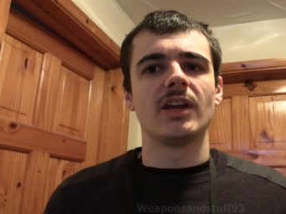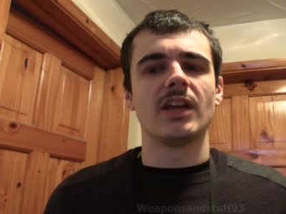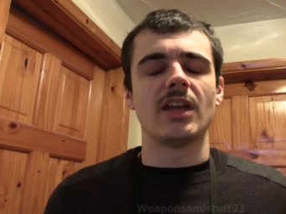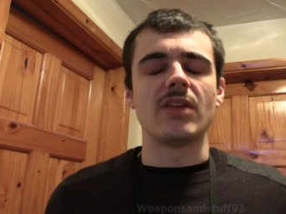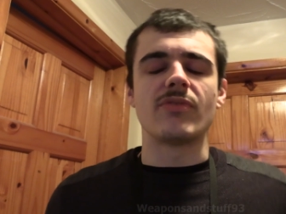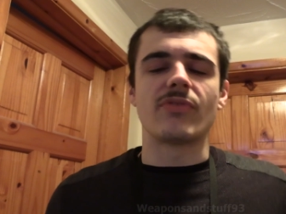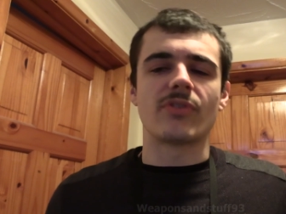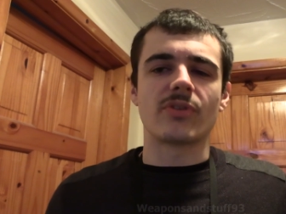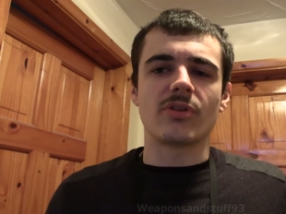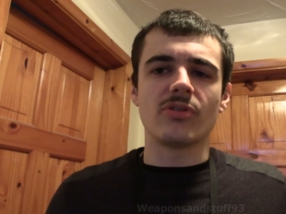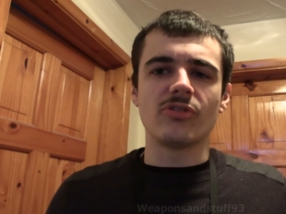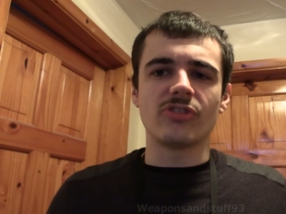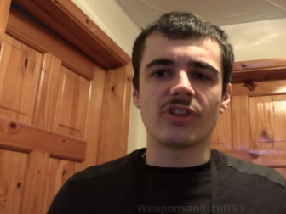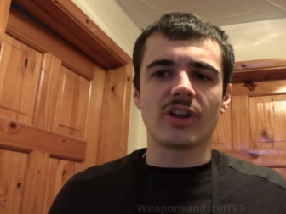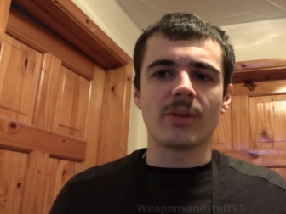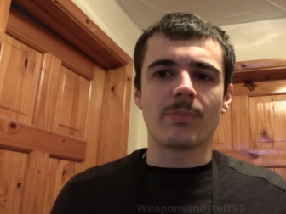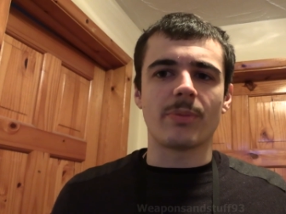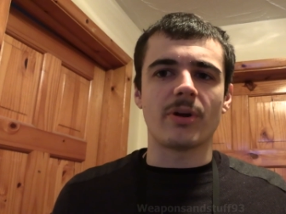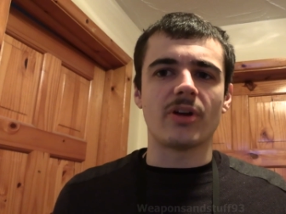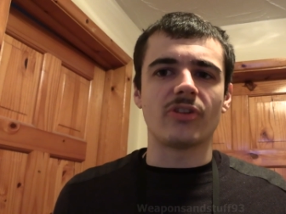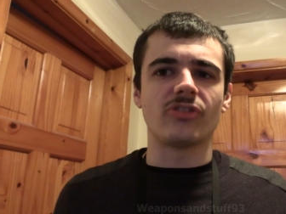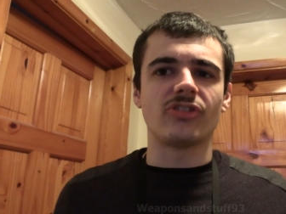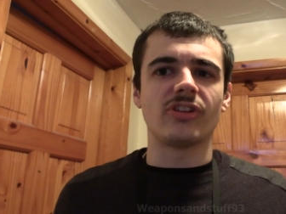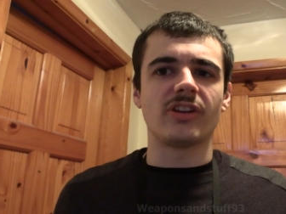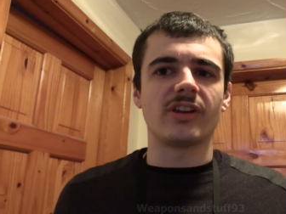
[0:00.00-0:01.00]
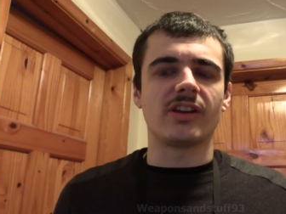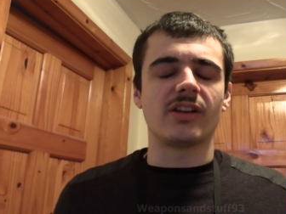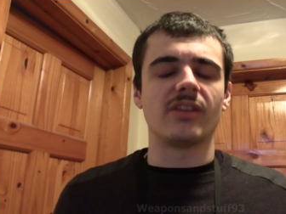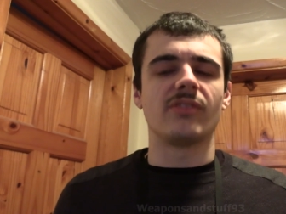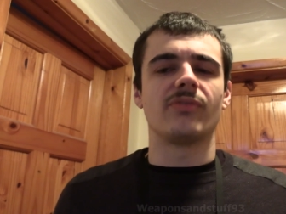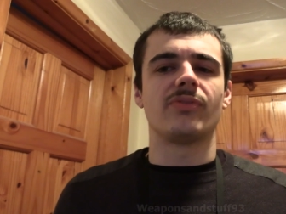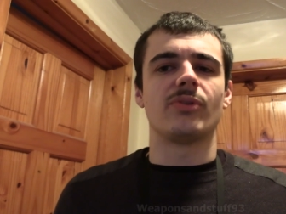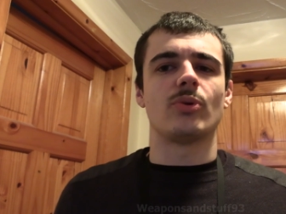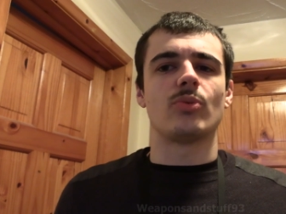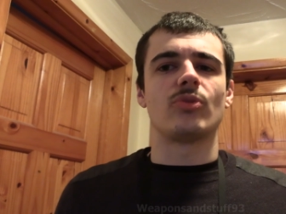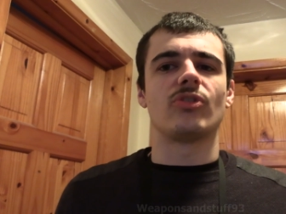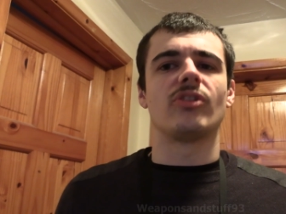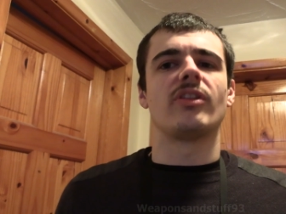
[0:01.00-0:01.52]
If you're using a
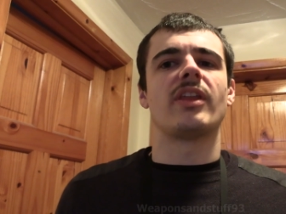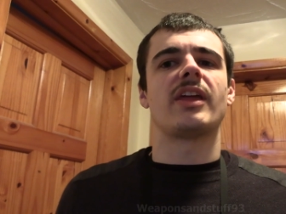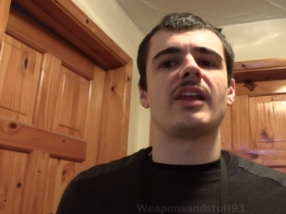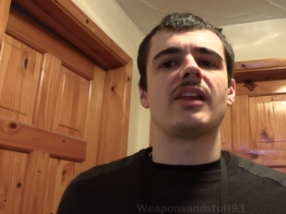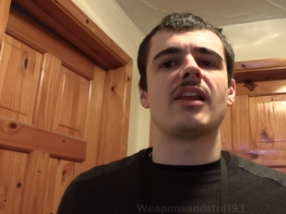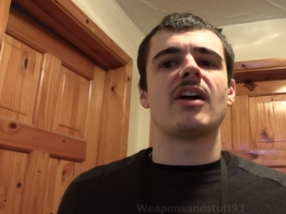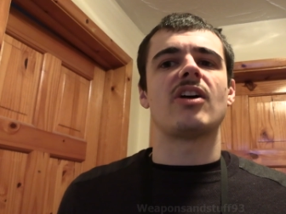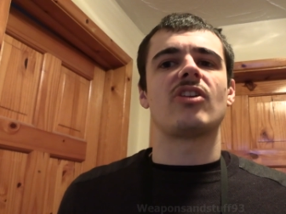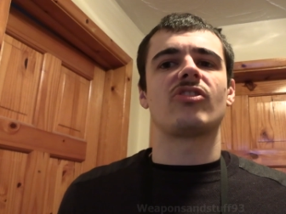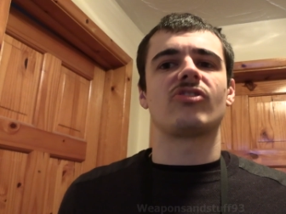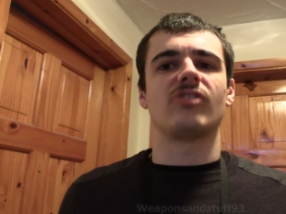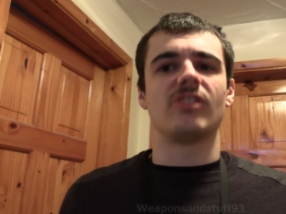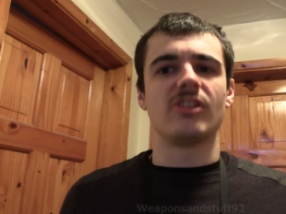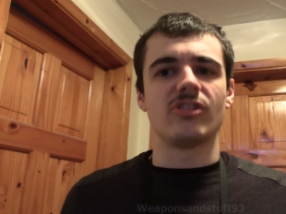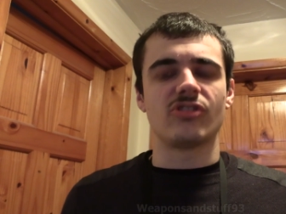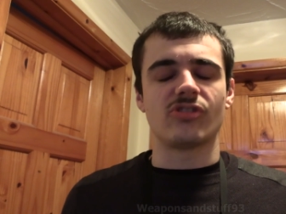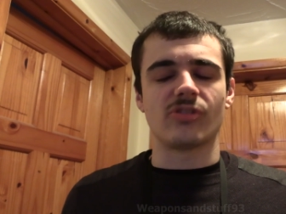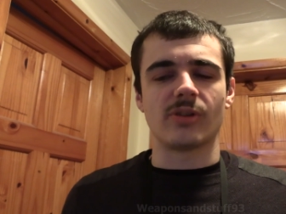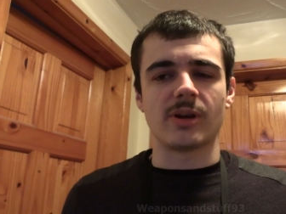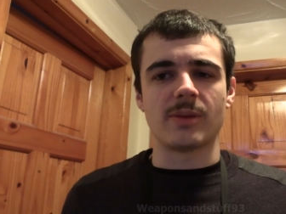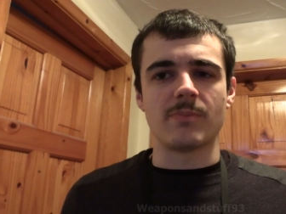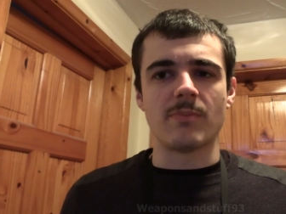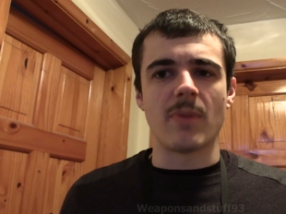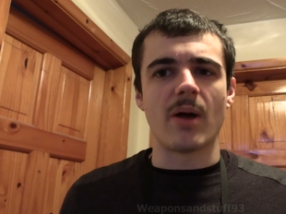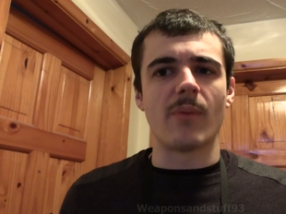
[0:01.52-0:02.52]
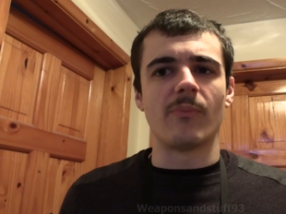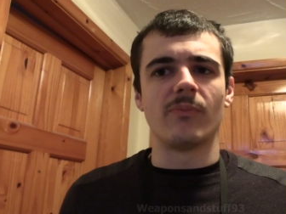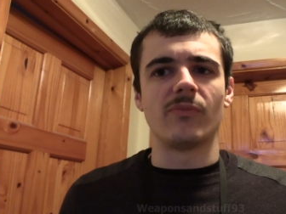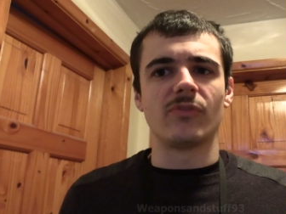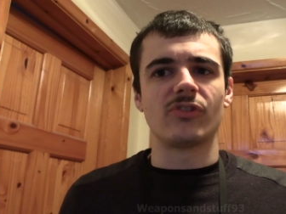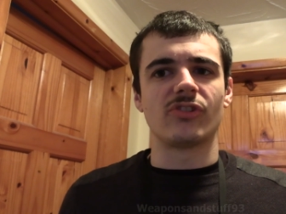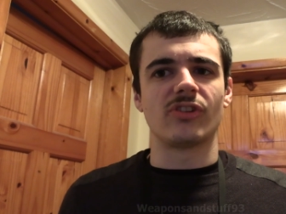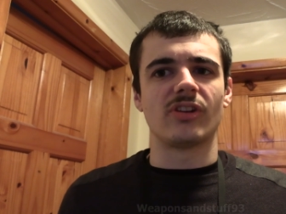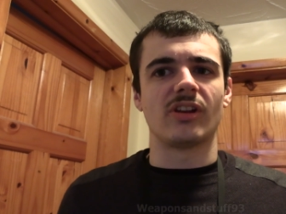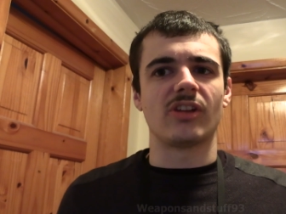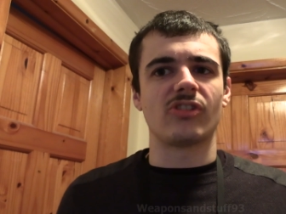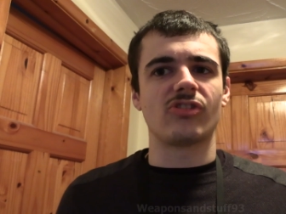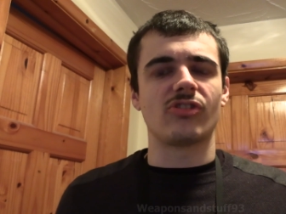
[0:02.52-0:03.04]
particulate filter, they last literally
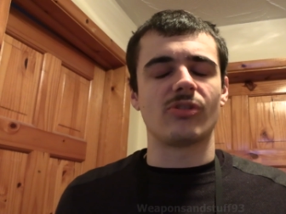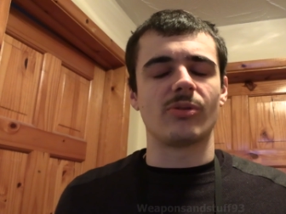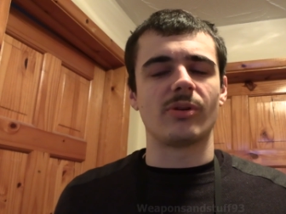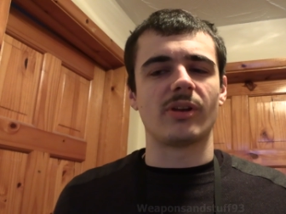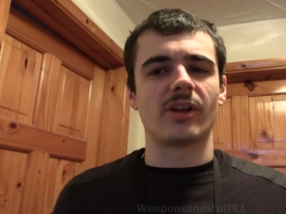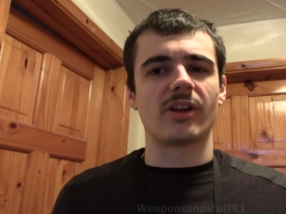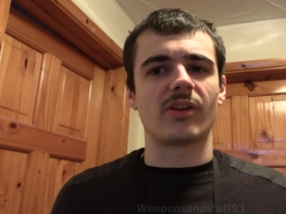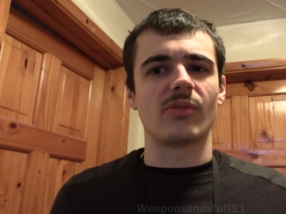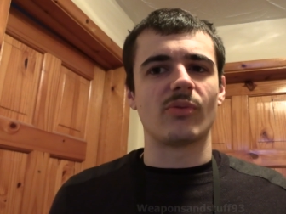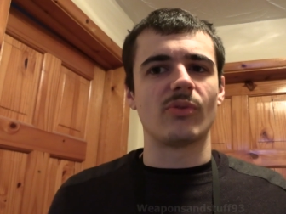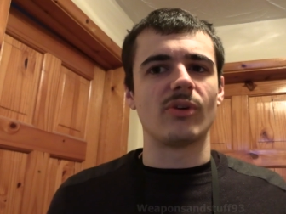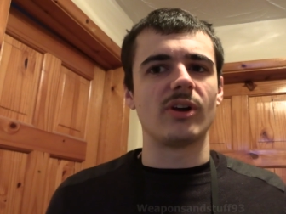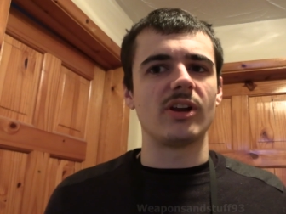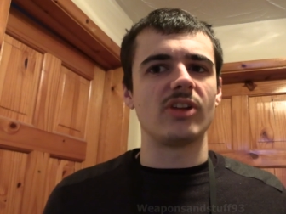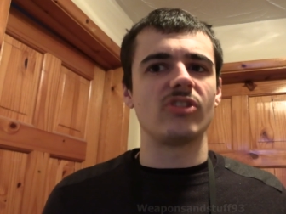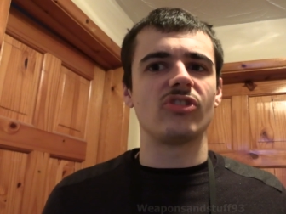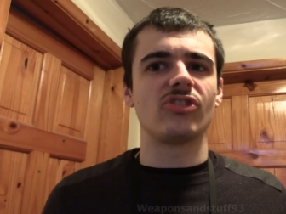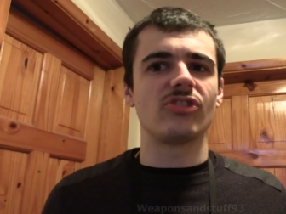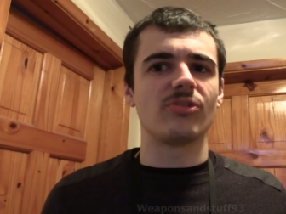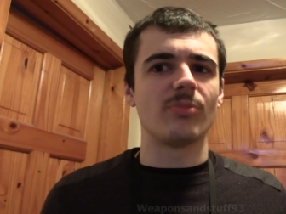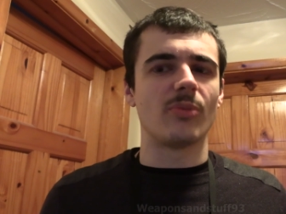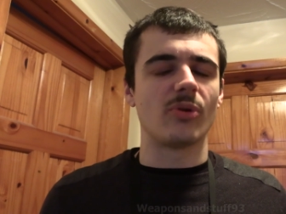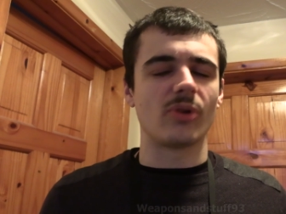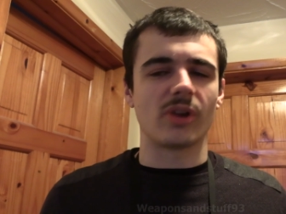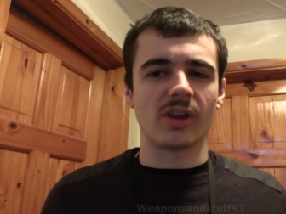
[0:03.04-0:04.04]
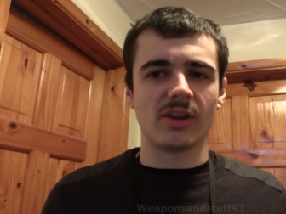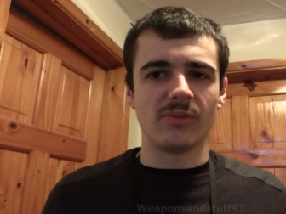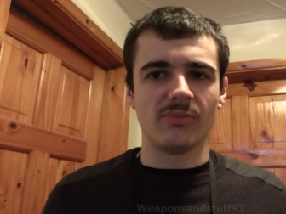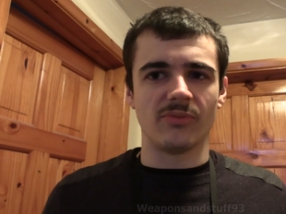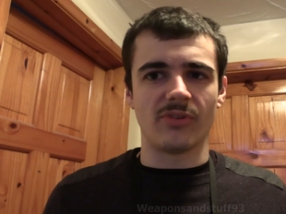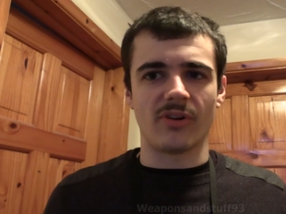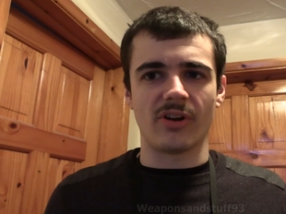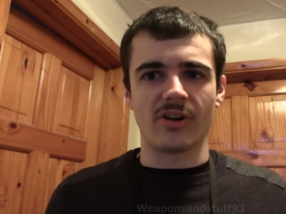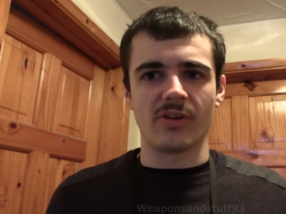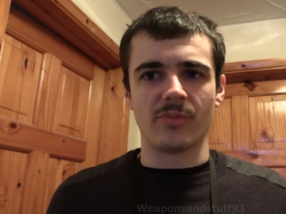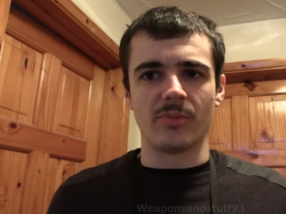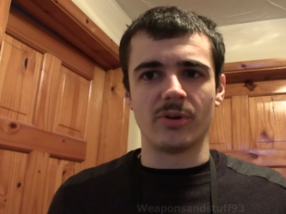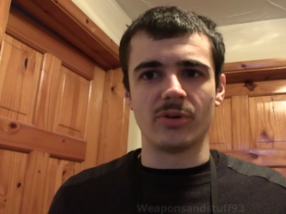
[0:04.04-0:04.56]
months, unless you're in like a really smoggy
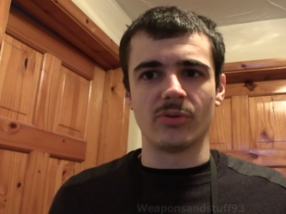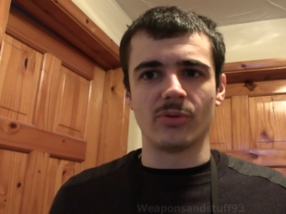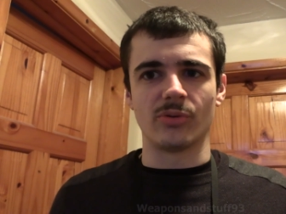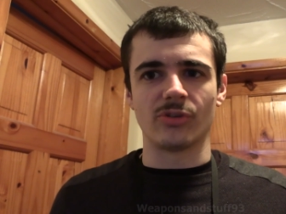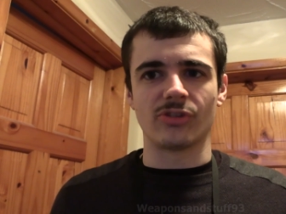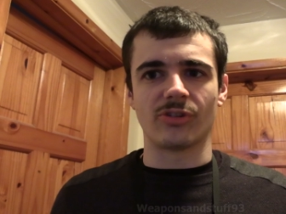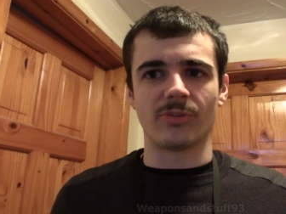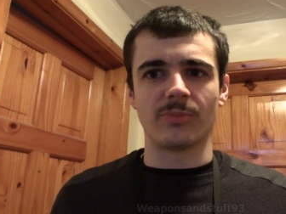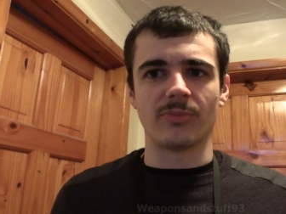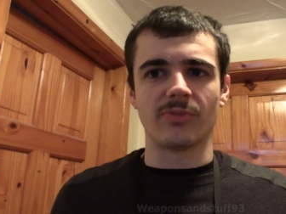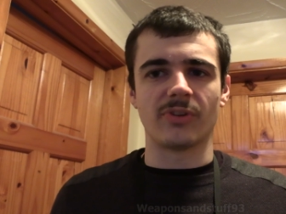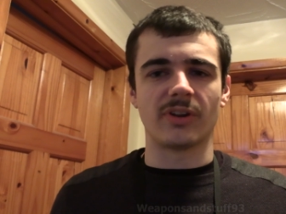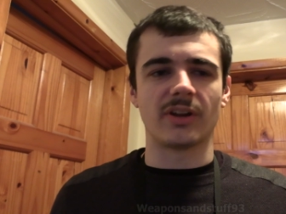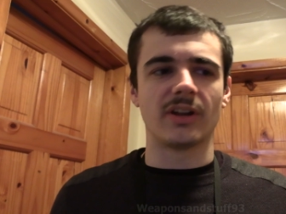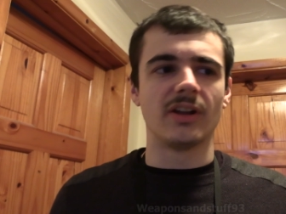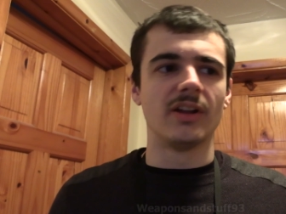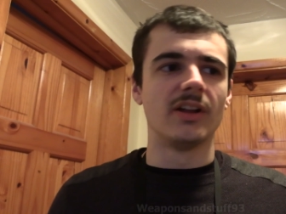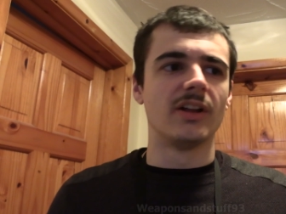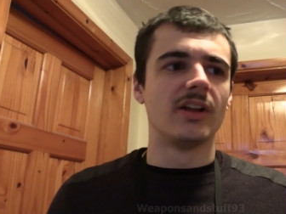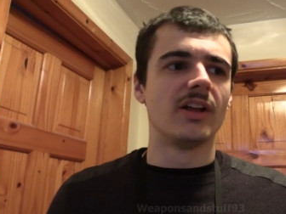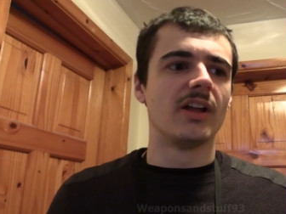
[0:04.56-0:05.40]
environment or something,